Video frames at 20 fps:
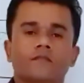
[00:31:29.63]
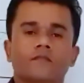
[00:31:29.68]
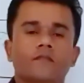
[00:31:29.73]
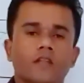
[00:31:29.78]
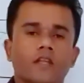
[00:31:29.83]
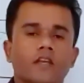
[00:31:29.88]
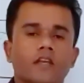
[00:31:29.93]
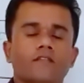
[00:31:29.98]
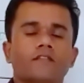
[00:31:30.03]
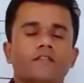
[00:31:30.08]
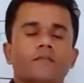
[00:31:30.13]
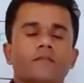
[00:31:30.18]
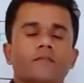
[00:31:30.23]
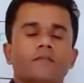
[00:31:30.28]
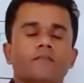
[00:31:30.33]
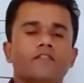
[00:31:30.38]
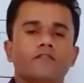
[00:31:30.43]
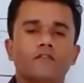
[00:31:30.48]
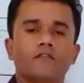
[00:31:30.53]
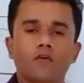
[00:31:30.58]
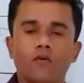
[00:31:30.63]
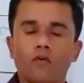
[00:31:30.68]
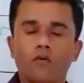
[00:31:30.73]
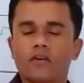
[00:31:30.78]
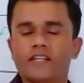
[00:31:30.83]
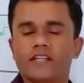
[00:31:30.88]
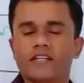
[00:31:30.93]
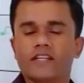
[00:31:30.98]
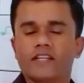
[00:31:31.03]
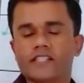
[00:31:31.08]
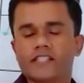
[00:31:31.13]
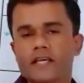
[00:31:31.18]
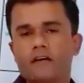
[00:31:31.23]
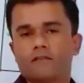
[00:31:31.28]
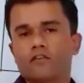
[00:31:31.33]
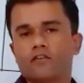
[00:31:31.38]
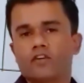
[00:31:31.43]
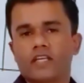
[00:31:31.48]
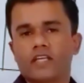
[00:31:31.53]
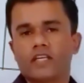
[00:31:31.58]
if the piece of gold is
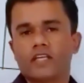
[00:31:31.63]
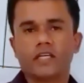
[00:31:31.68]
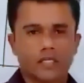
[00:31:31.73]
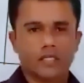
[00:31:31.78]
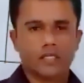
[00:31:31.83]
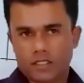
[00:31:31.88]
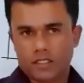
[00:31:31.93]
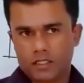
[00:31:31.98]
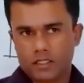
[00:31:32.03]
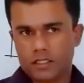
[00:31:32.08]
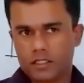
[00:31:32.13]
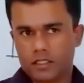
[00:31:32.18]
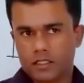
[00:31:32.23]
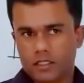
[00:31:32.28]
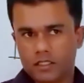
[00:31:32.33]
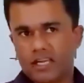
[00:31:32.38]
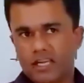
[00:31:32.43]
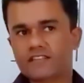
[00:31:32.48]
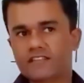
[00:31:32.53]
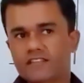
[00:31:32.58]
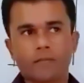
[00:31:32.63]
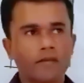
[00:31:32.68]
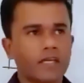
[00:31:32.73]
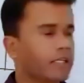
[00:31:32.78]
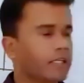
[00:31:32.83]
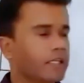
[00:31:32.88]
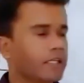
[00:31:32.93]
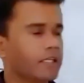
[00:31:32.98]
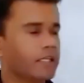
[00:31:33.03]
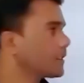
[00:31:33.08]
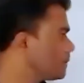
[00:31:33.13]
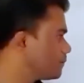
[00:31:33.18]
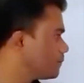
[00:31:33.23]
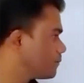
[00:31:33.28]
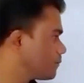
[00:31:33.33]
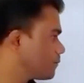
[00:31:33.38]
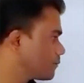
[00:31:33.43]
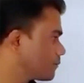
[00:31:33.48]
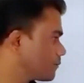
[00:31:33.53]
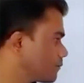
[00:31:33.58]
carefully examined,
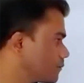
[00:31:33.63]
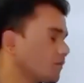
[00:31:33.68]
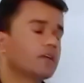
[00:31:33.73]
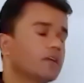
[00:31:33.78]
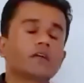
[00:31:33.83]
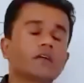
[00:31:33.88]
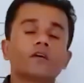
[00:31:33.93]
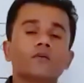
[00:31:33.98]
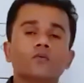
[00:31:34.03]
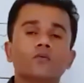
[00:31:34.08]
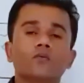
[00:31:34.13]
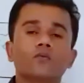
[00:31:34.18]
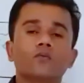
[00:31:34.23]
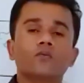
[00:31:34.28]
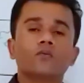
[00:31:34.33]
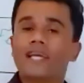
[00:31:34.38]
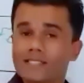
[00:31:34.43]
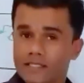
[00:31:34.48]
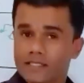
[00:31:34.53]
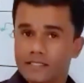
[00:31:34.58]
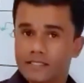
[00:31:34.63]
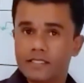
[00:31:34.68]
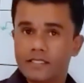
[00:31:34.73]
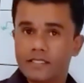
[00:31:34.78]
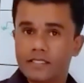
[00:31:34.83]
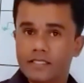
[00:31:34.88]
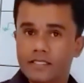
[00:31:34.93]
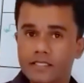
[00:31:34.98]
we can see